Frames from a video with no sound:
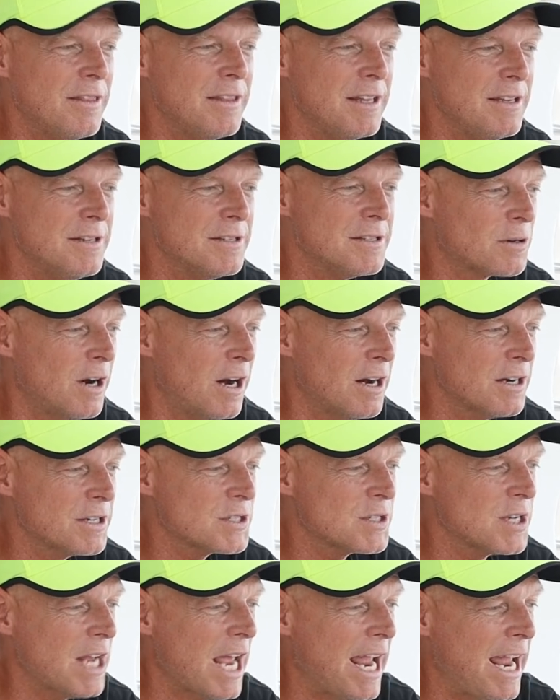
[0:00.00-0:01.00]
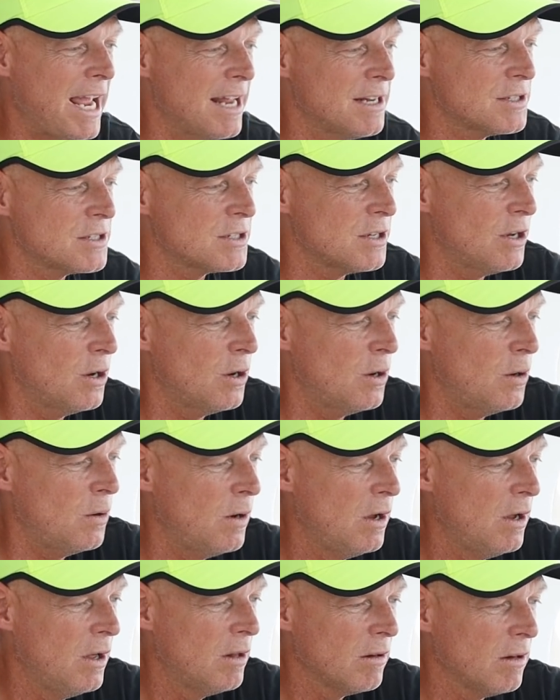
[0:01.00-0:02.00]
these trunks, and so
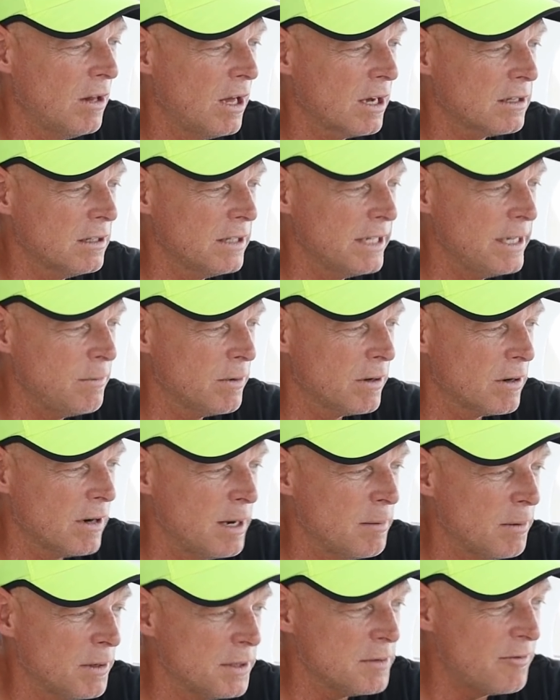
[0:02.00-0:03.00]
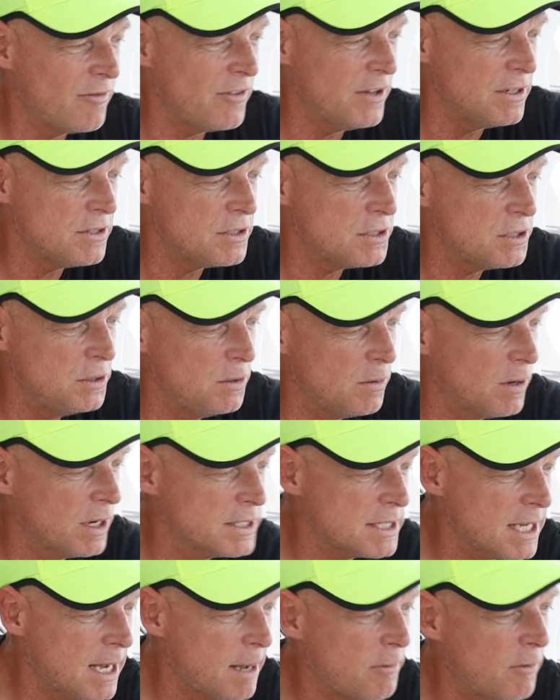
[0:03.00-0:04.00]
luckily we're able to fit 2 on
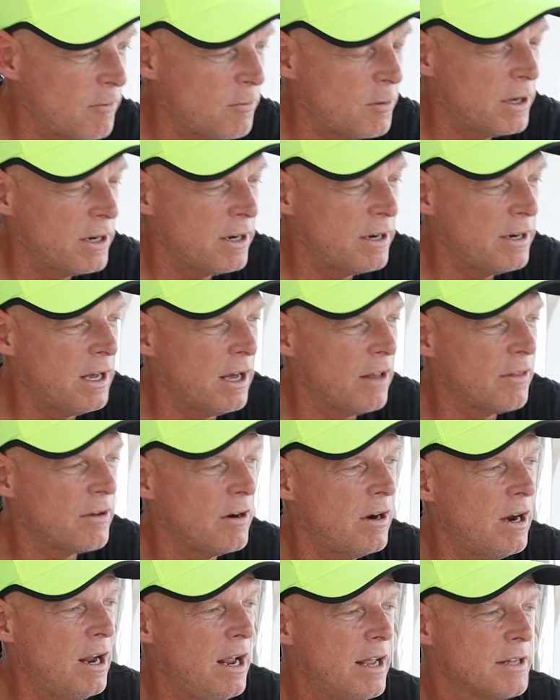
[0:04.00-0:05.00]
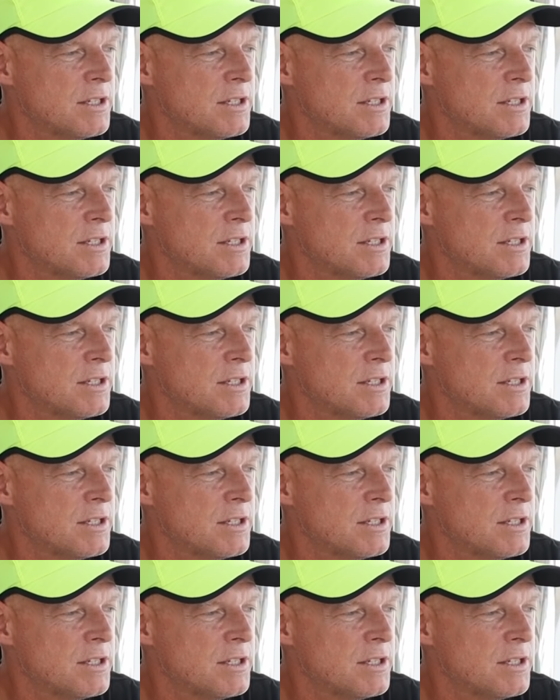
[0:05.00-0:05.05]
top of one another,